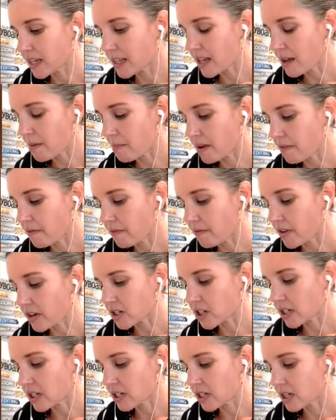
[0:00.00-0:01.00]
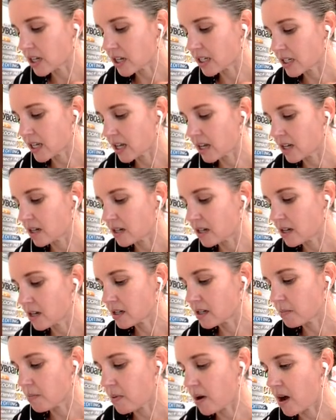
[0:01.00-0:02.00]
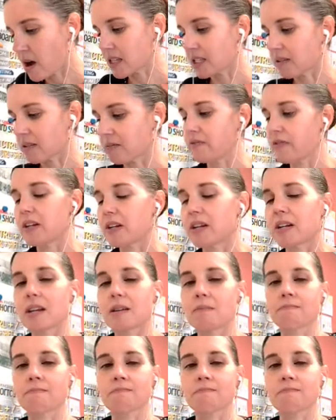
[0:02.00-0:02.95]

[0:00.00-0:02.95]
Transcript: that my function is headed to positive infinity.